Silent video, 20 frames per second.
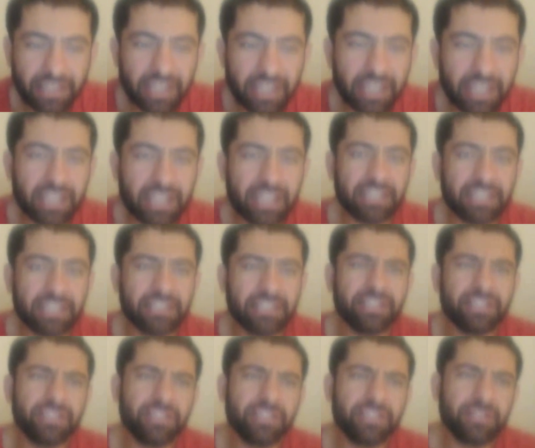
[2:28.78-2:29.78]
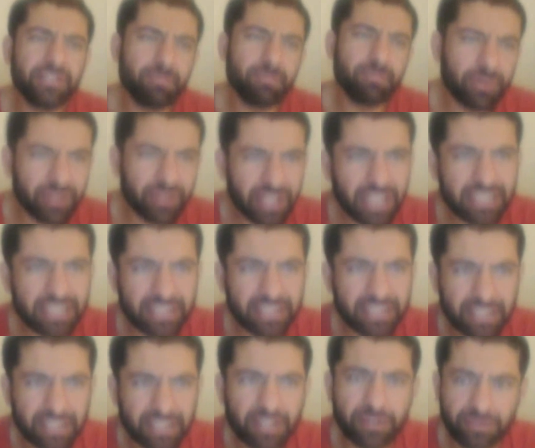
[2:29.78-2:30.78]
Both yes
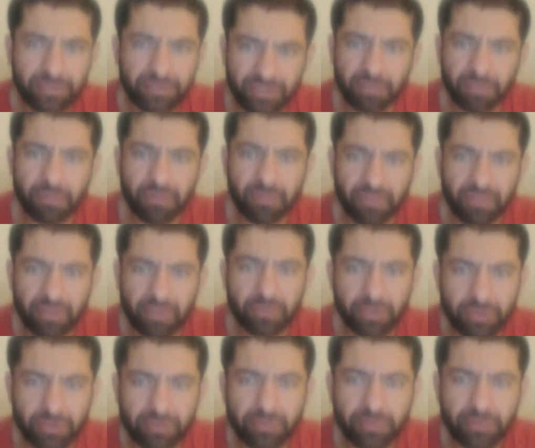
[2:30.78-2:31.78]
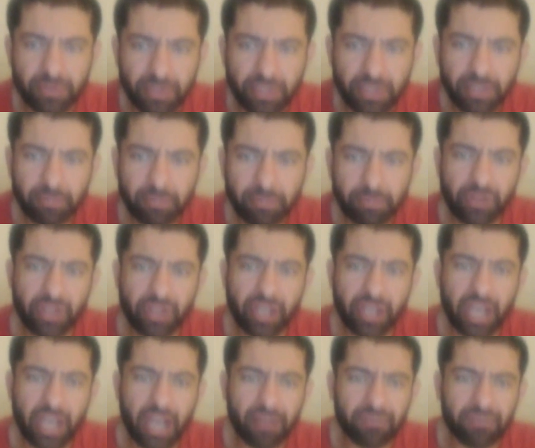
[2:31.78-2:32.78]
and no. Some of them do, but they
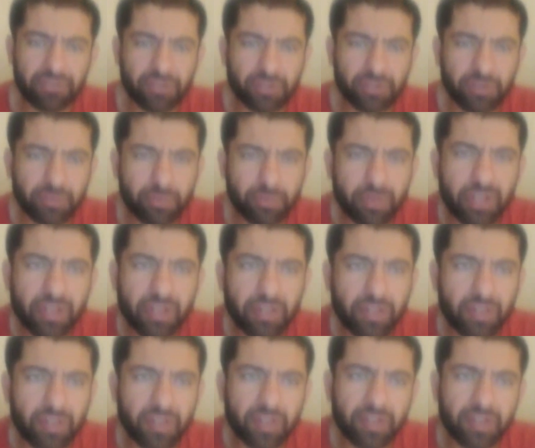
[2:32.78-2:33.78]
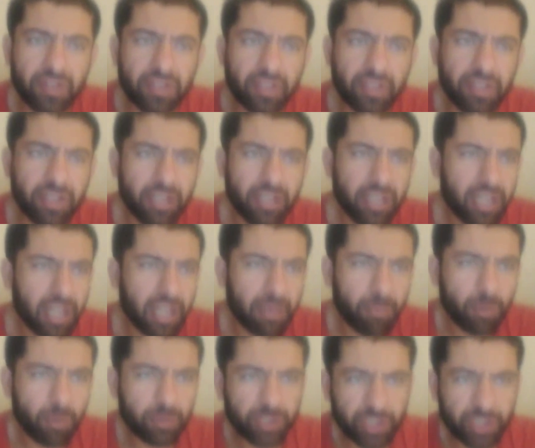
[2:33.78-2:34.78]
have to do with the
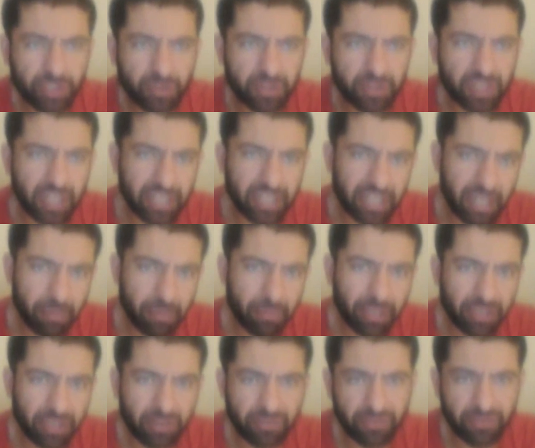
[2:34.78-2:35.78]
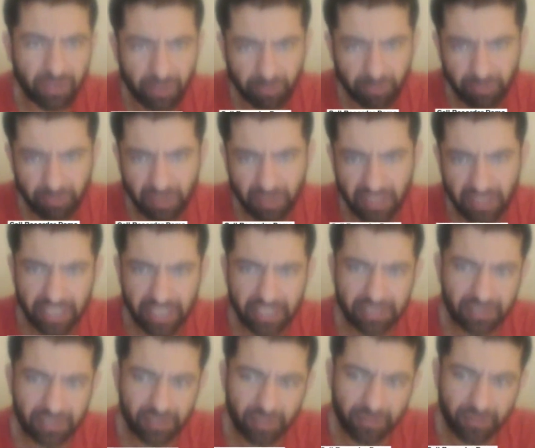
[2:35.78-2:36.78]
emotional dynamic of
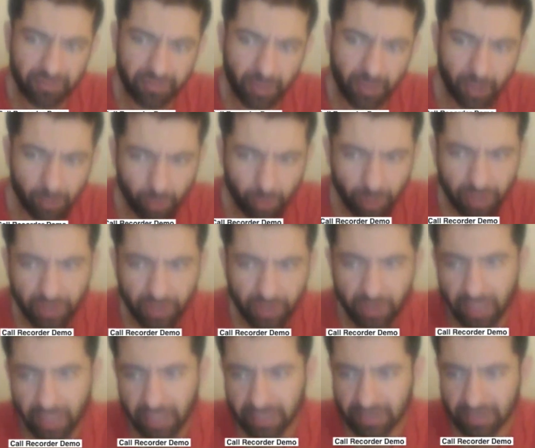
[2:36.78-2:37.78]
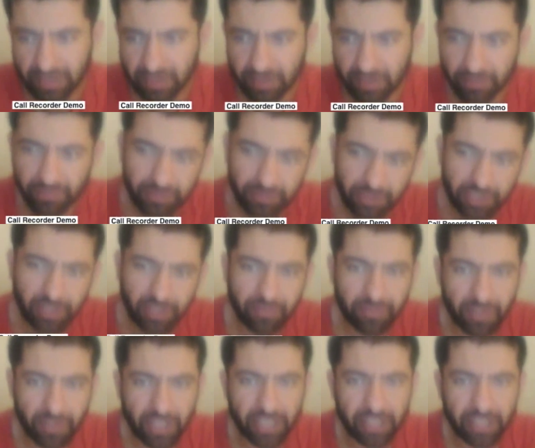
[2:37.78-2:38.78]
loneliness, of unworthiness, of
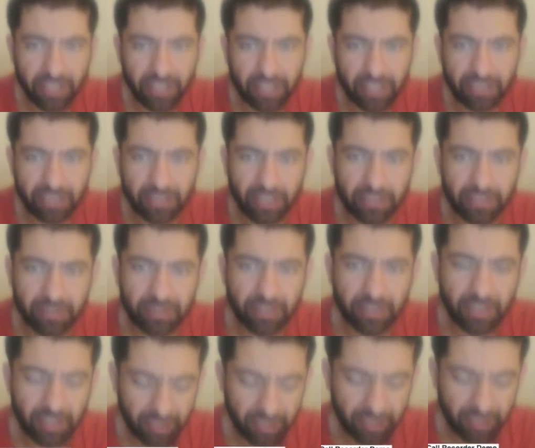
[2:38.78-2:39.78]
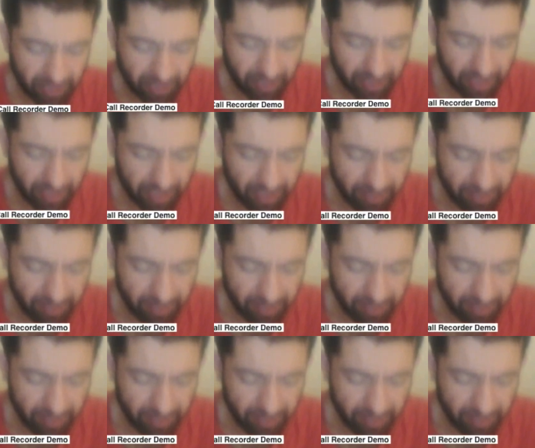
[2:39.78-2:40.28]
stuff like that in that